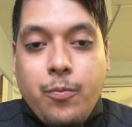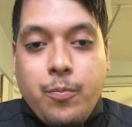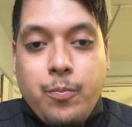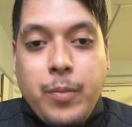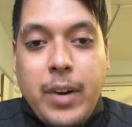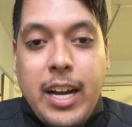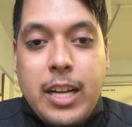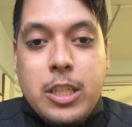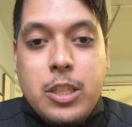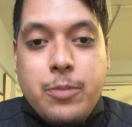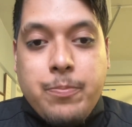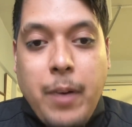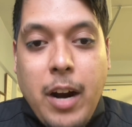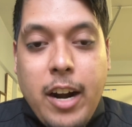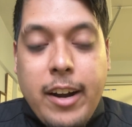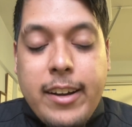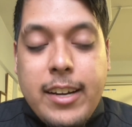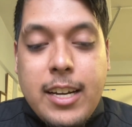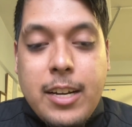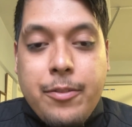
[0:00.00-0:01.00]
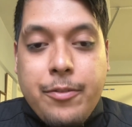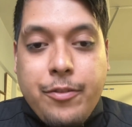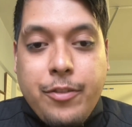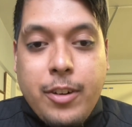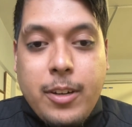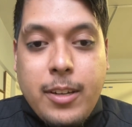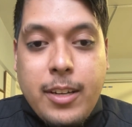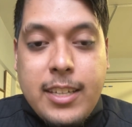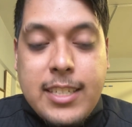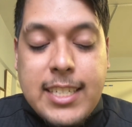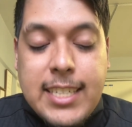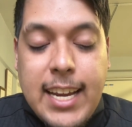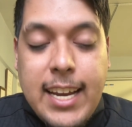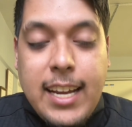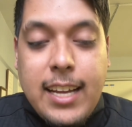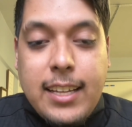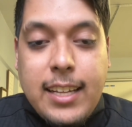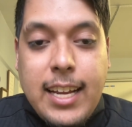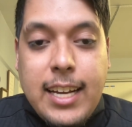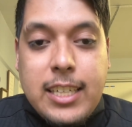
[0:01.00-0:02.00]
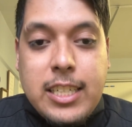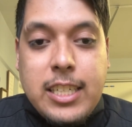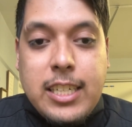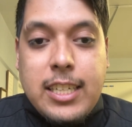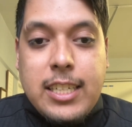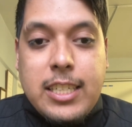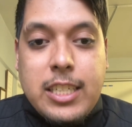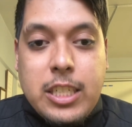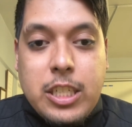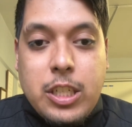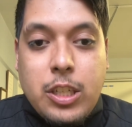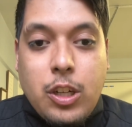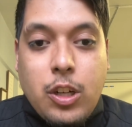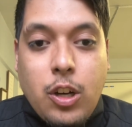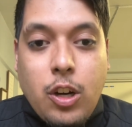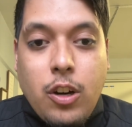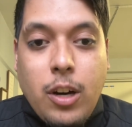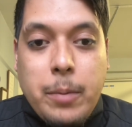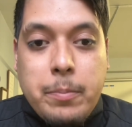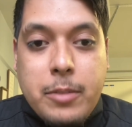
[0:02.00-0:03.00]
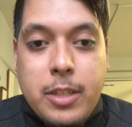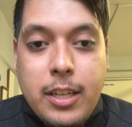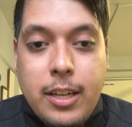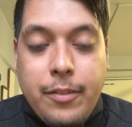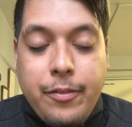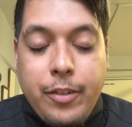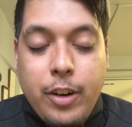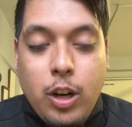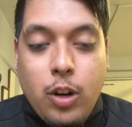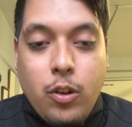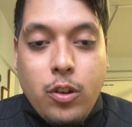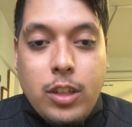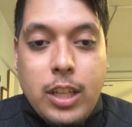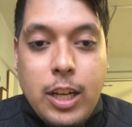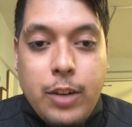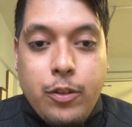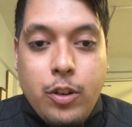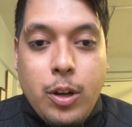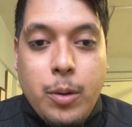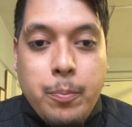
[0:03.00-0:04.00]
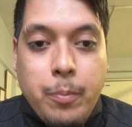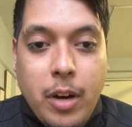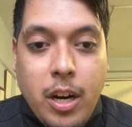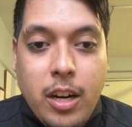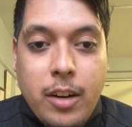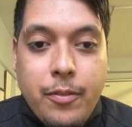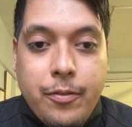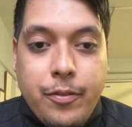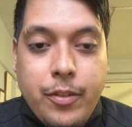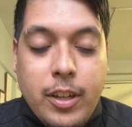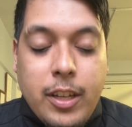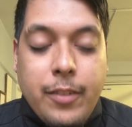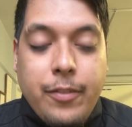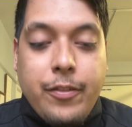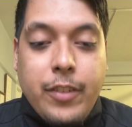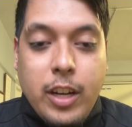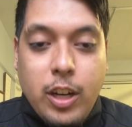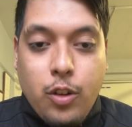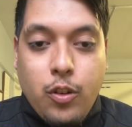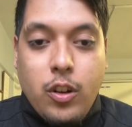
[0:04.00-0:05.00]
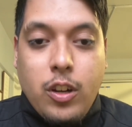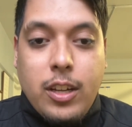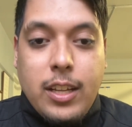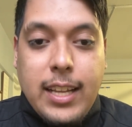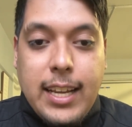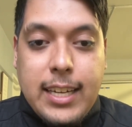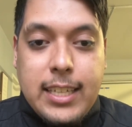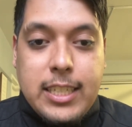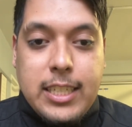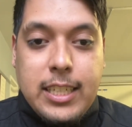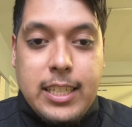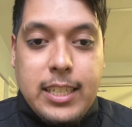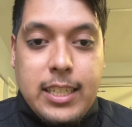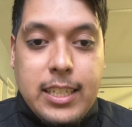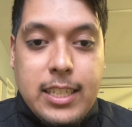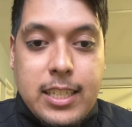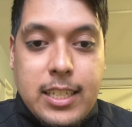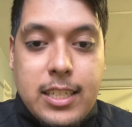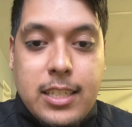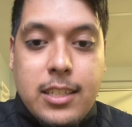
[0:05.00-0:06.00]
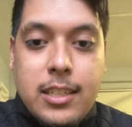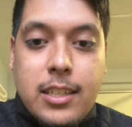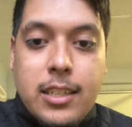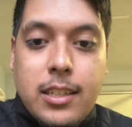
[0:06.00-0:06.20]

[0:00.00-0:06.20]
By barring them from the state elections, it should go up to the federal level and bar them for the federal elections.